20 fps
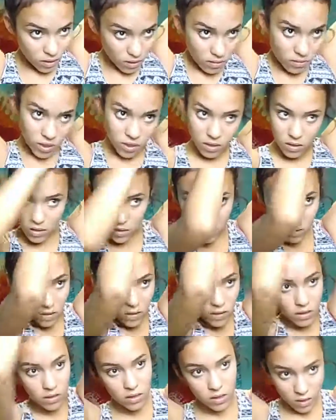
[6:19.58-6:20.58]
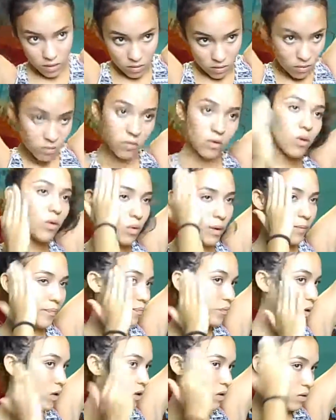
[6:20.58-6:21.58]
looks all nice and pretty.
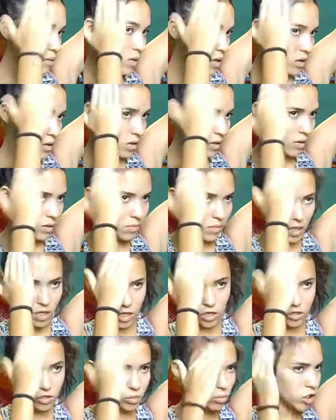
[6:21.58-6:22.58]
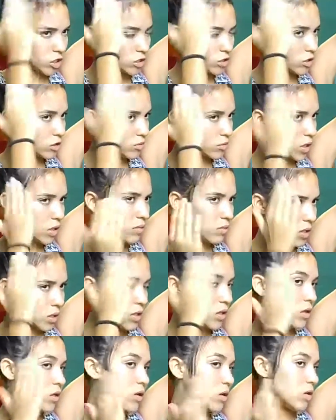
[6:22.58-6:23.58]
And then I'm just going to be doing the same thing I
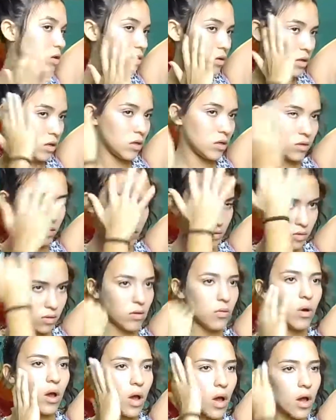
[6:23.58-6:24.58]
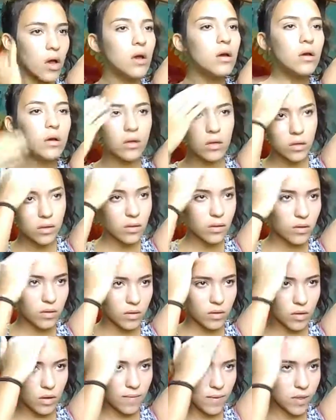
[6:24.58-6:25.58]
did with the half up, half down.
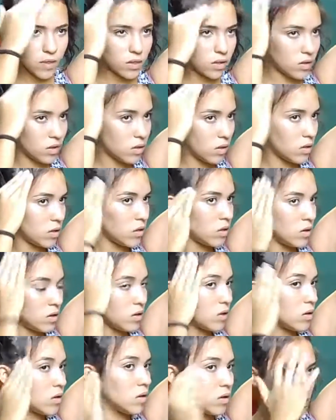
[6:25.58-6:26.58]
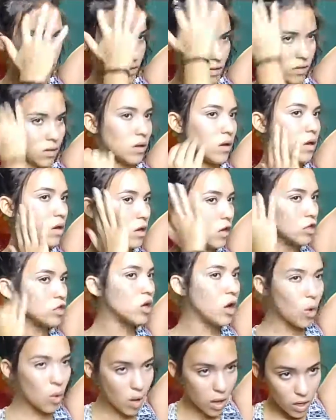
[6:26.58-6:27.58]
And I'm just going to be starting to twist it off
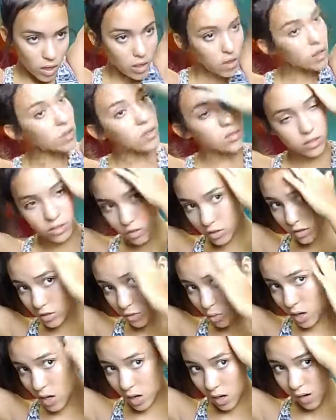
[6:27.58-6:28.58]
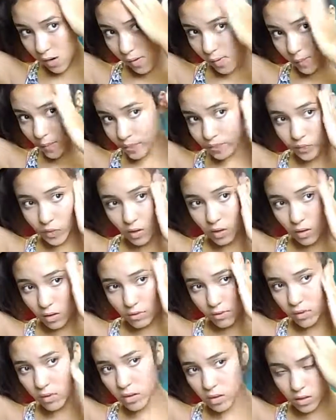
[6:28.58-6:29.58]
so that it forms into a bun
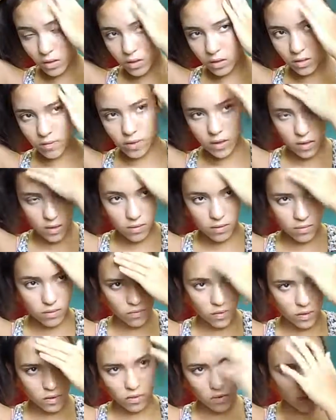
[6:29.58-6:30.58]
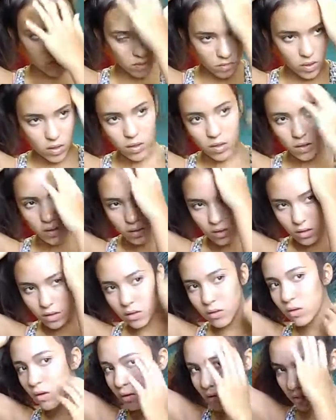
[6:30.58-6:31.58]
shape. And I'm also taking out some
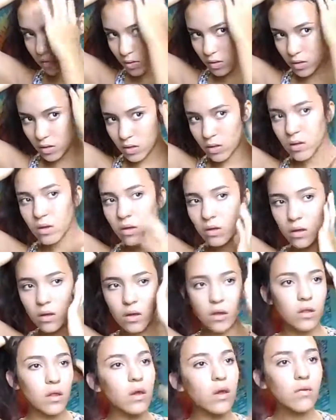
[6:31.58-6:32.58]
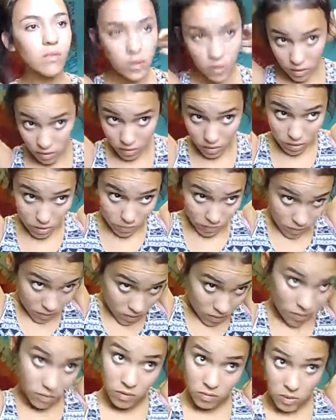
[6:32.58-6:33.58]
pieces at the top of my head so it's not so
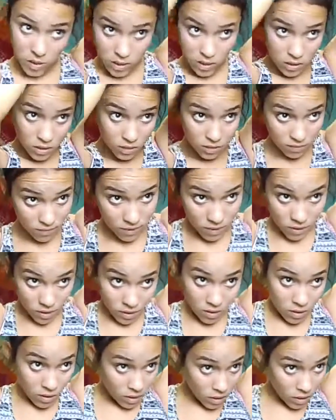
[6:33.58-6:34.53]
neat and perfect.